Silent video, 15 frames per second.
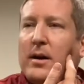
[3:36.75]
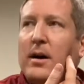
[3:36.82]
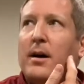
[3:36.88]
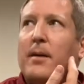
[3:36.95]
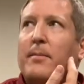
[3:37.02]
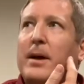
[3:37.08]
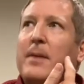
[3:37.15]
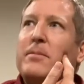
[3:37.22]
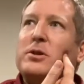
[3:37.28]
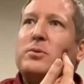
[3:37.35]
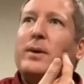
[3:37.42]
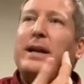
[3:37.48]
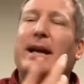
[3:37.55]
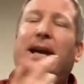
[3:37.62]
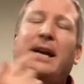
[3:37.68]
in
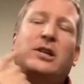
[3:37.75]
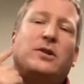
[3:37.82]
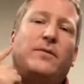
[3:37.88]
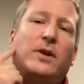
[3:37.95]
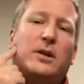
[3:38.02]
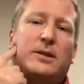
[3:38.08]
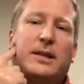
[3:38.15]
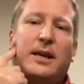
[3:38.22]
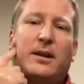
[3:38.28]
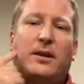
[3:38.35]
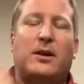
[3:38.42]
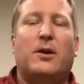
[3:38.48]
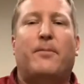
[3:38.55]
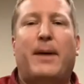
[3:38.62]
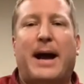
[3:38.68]
between each of your teeth,
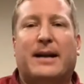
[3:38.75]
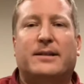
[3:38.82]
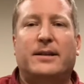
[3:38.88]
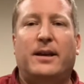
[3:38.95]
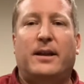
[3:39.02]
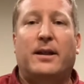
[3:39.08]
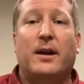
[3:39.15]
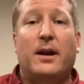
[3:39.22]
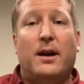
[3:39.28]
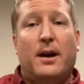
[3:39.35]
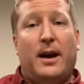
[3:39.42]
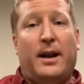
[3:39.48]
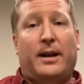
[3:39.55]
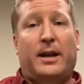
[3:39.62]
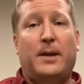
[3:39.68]
your back teeth, and
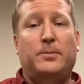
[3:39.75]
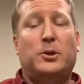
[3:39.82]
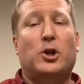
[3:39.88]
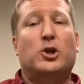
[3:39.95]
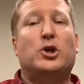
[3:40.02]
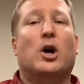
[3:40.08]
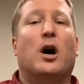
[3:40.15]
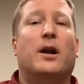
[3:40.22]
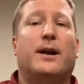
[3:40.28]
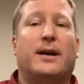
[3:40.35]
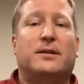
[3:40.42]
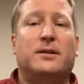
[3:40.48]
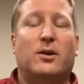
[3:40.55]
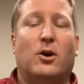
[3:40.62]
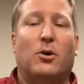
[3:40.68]
it keeps your jaw nice
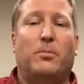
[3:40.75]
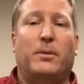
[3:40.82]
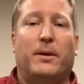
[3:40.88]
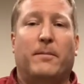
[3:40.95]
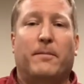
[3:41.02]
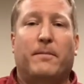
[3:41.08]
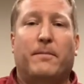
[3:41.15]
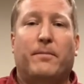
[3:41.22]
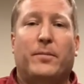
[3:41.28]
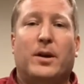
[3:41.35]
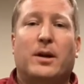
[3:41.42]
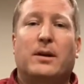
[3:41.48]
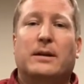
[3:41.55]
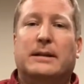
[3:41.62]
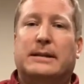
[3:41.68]
and open.
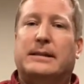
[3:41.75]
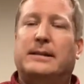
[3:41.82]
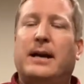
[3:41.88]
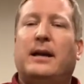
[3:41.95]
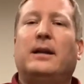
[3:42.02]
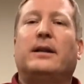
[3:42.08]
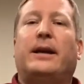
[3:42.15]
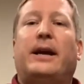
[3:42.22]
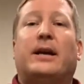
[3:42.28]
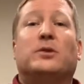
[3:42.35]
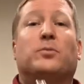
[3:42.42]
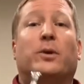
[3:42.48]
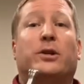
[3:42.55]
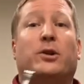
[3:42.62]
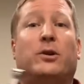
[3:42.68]
Secondly is
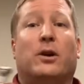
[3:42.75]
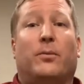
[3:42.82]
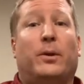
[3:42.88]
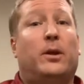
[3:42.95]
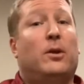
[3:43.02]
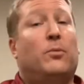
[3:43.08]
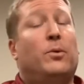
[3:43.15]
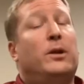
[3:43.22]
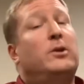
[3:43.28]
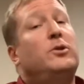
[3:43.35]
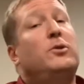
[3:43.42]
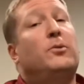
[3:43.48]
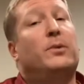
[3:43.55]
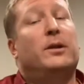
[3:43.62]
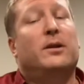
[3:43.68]
what you do
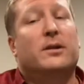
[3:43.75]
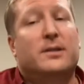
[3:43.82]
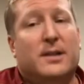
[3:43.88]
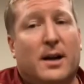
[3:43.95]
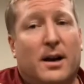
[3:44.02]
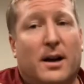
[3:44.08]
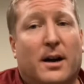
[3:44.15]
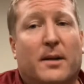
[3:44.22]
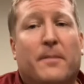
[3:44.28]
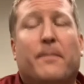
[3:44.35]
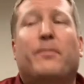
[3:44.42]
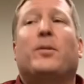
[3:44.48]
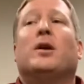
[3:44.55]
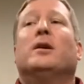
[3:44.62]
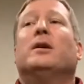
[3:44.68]
with your tongue.
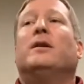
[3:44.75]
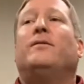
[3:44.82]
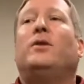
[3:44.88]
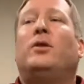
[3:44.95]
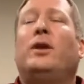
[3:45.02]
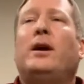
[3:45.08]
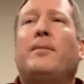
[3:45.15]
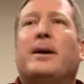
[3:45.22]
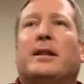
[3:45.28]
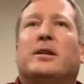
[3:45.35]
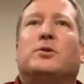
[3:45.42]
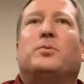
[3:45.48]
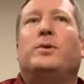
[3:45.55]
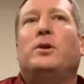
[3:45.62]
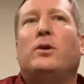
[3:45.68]
If you think about this,
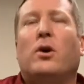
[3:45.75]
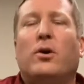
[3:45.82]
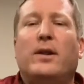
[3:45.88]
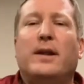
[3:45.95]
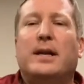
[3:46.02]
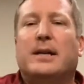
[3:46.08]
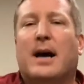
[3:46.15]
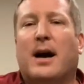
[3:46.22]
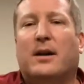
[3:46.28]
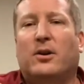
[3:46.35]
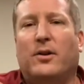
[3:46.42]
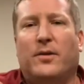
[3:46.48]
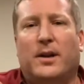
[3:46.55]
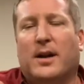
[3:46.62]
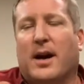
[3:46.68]
when you go to the doctor and
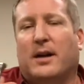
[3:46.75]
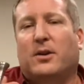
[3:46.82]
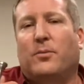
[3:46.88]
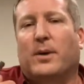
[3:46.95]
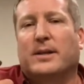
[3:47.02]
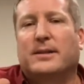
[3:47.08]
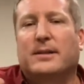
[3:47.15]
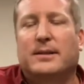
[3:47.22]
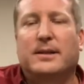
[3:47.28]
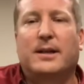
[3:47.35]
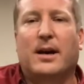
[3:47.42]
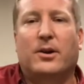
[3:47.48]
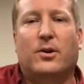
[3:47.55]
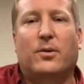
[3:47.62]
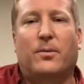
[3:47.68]
the doctor wants to see down
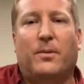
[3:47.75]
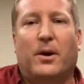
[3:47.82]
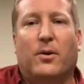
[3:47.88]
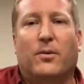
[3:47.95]
your throat,